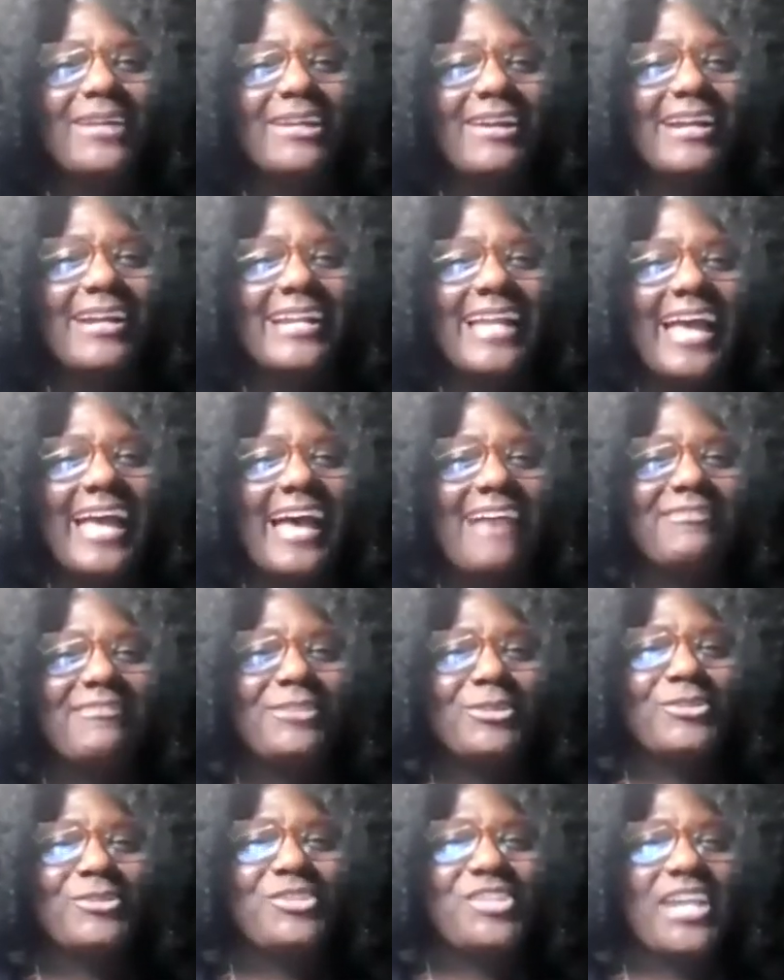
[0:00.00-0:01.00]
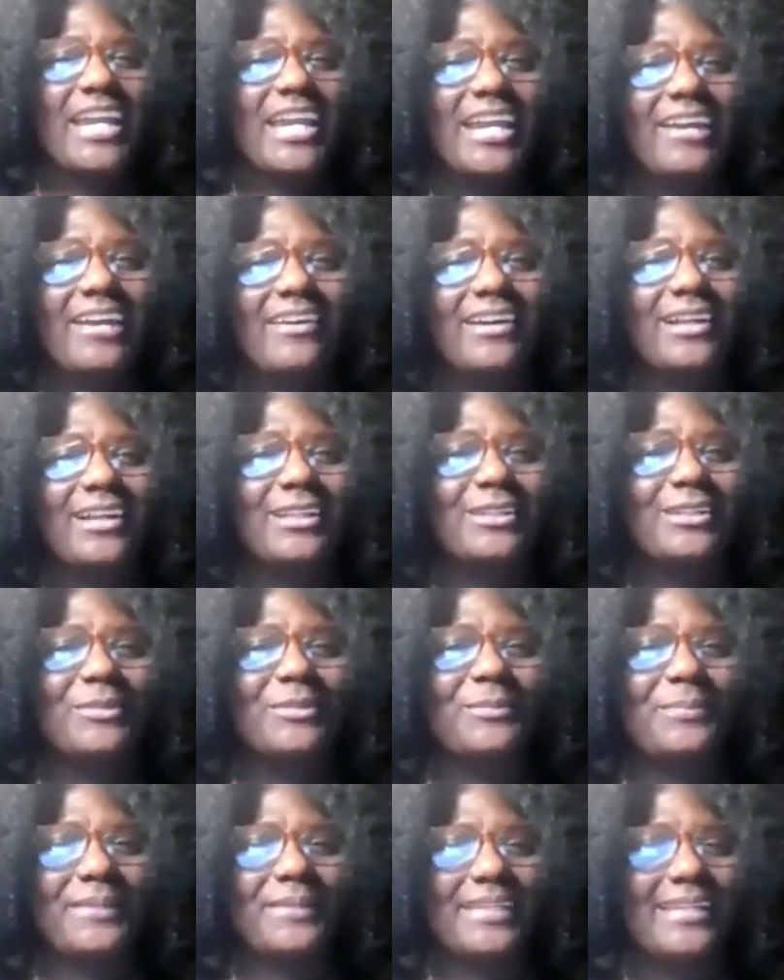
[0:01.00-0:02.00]
going to have you share a
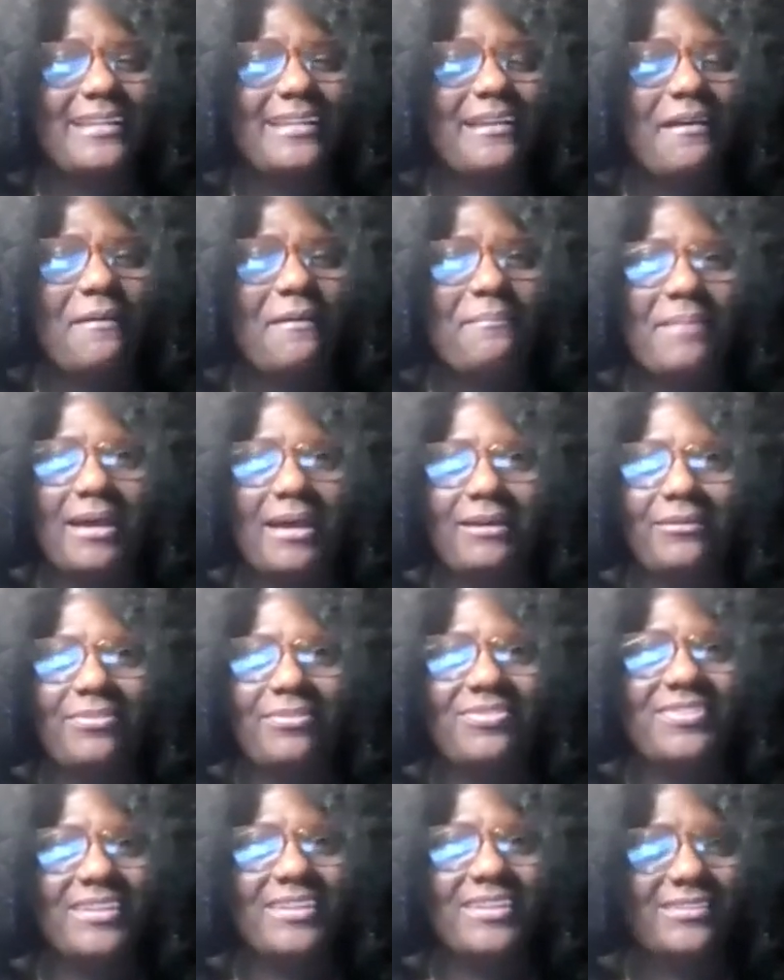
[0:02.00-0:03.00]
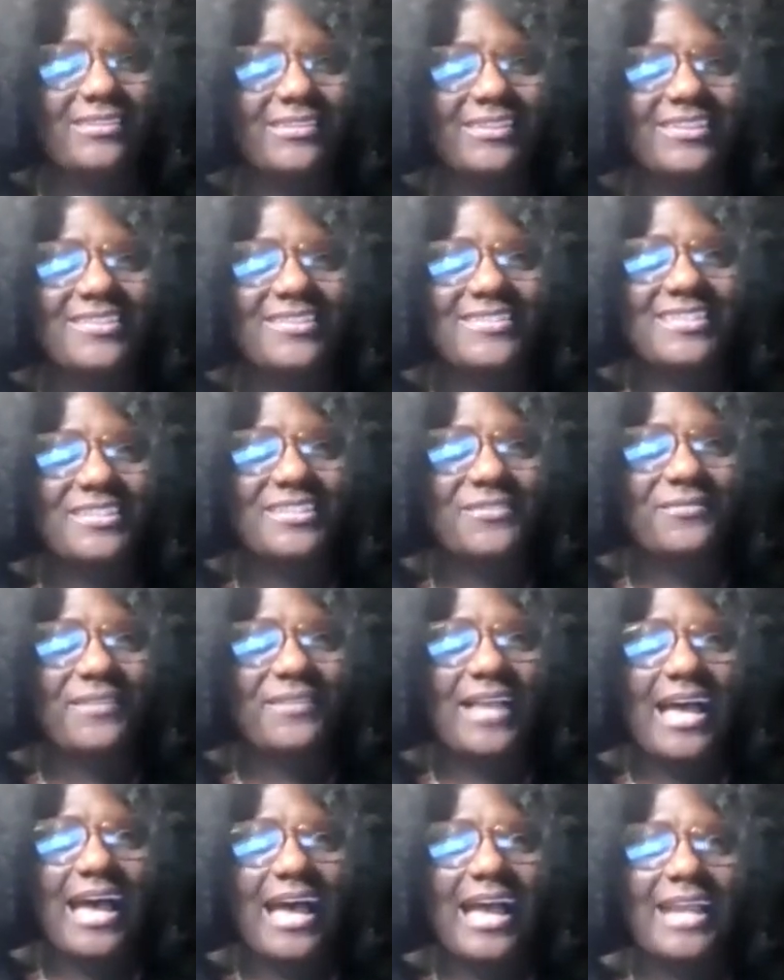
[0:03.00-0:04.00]
little bit about Thick Girls Is
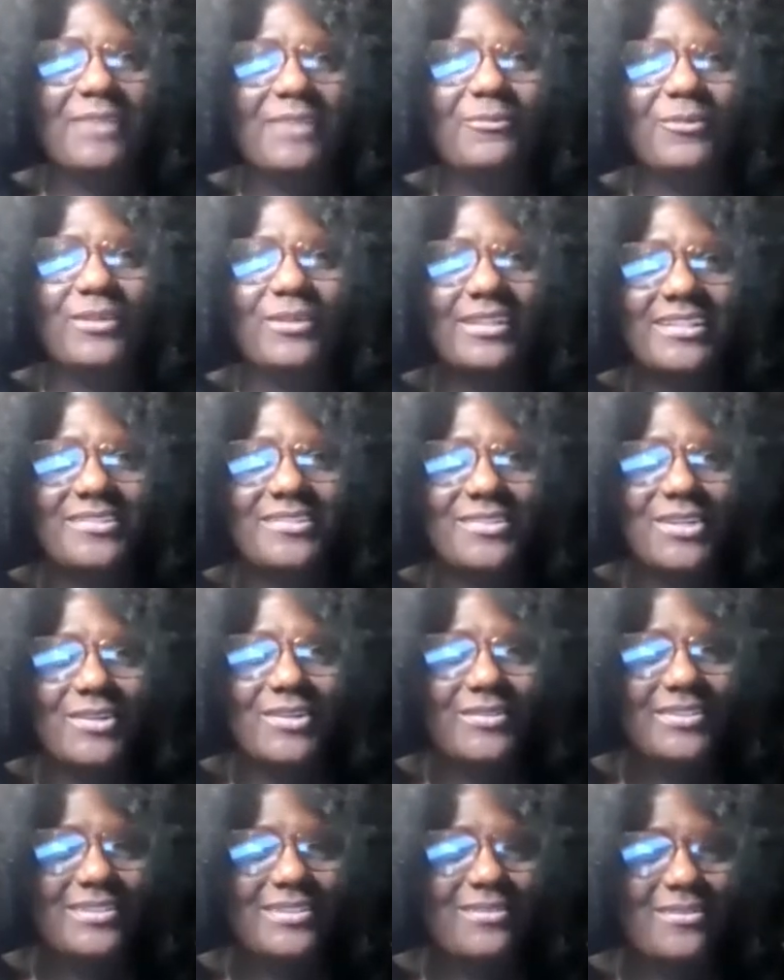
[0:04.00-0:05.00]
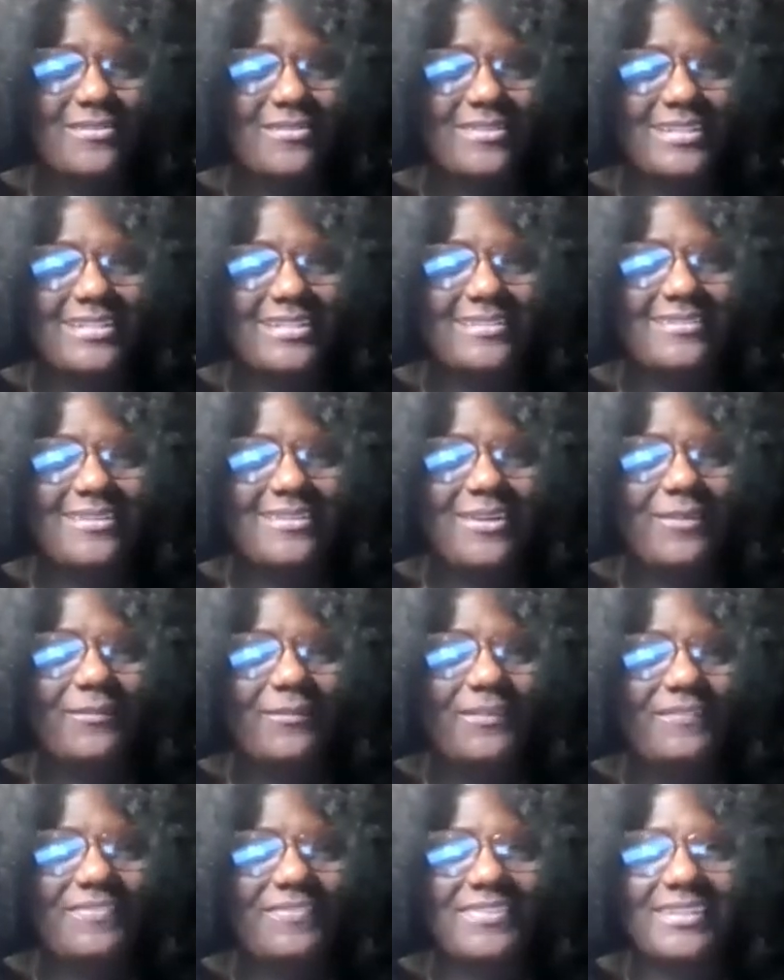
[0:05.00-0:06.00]
Fly. What is going on
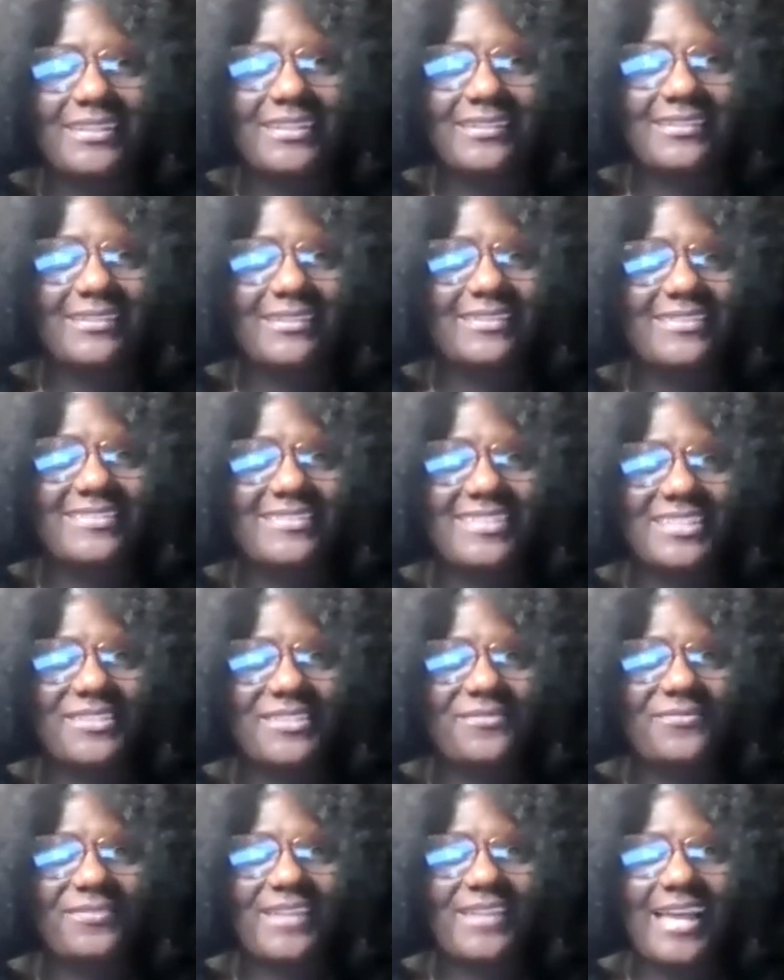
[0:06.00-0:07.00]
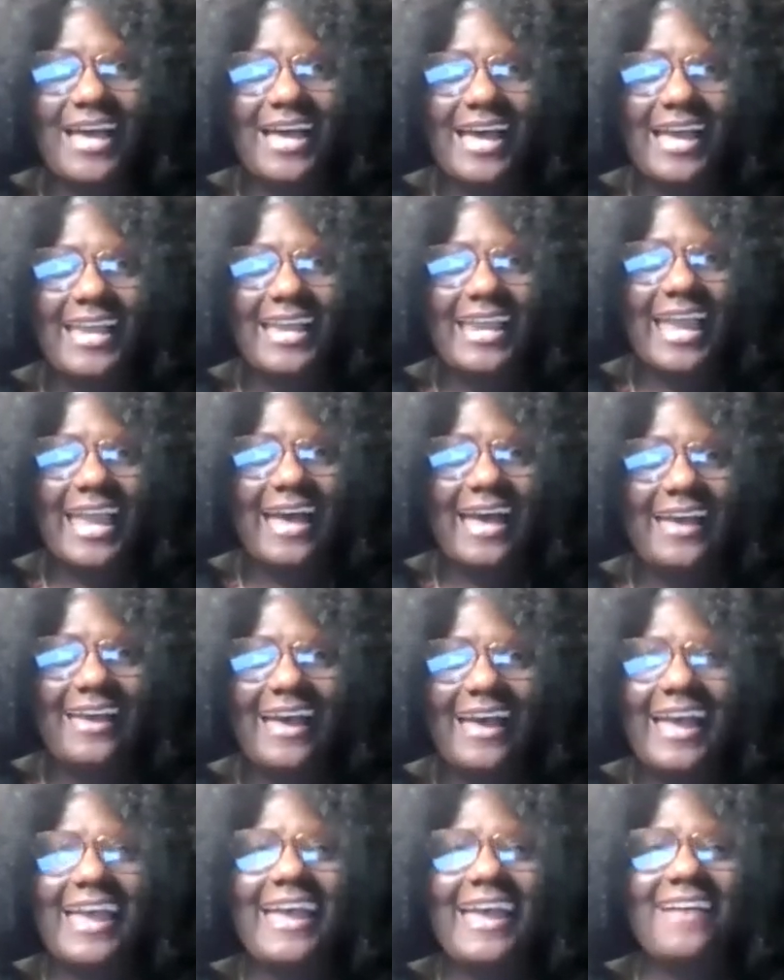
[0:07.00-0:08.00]
with Thick Girls Is Fly? Yeah.
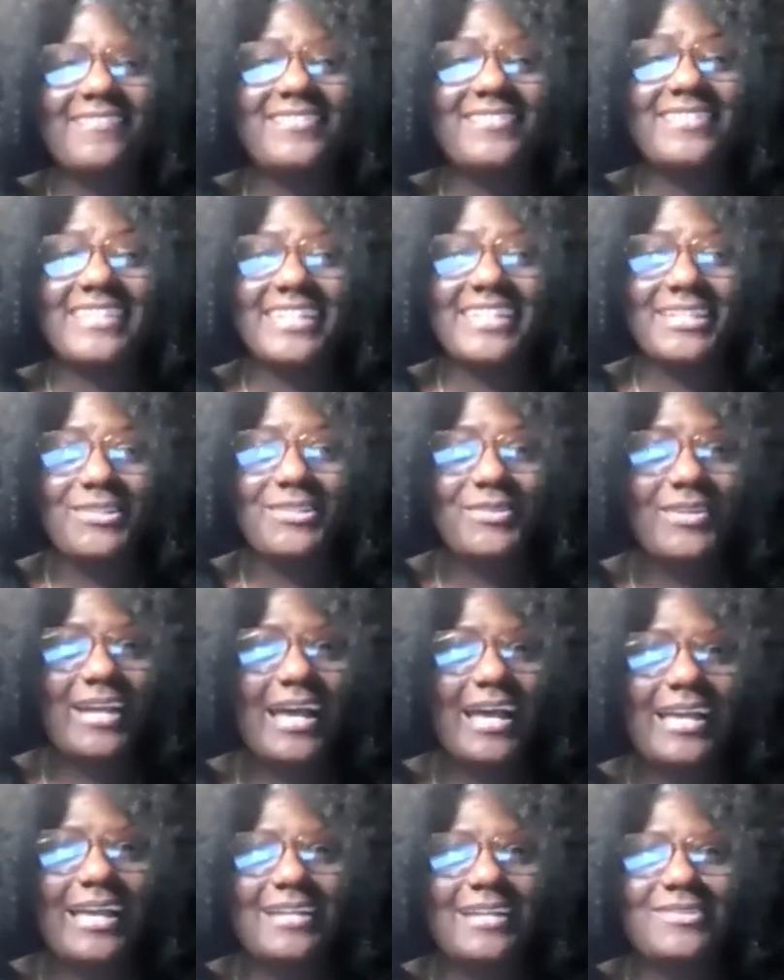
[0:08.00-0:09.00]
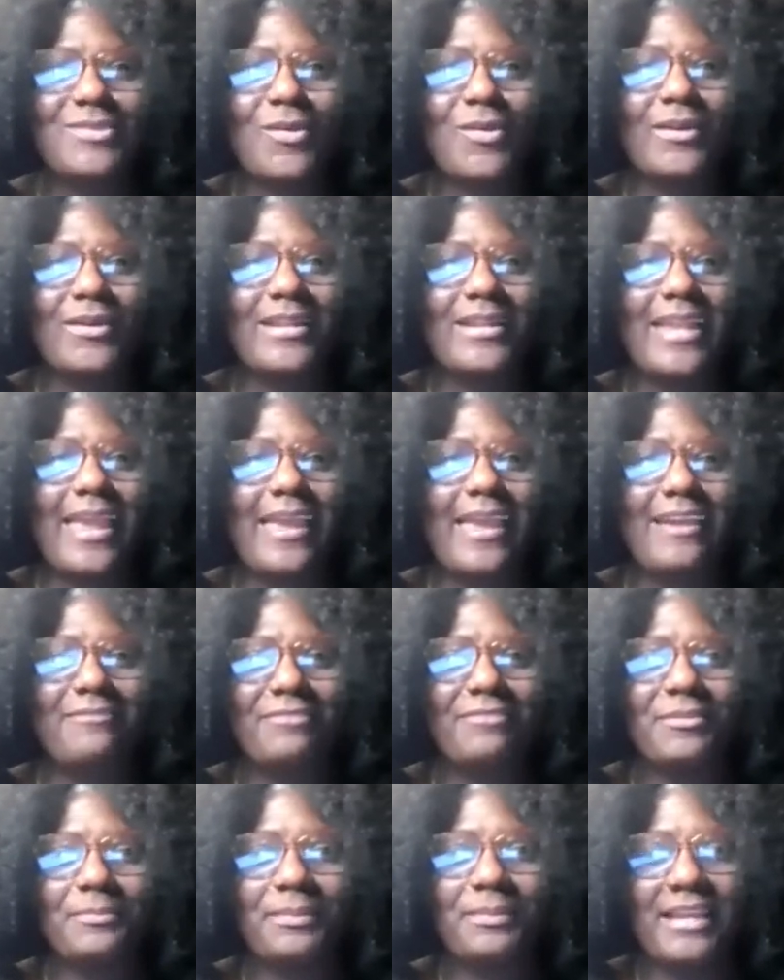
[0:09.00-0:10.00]
I have seen you guys on
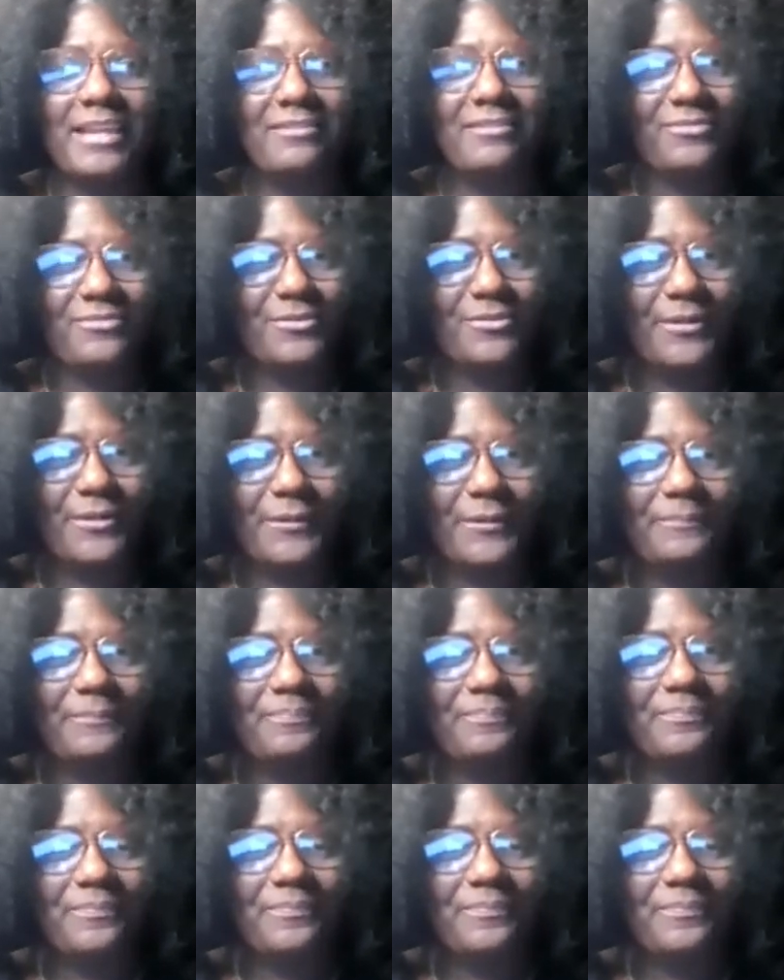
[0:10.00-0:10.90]
every platform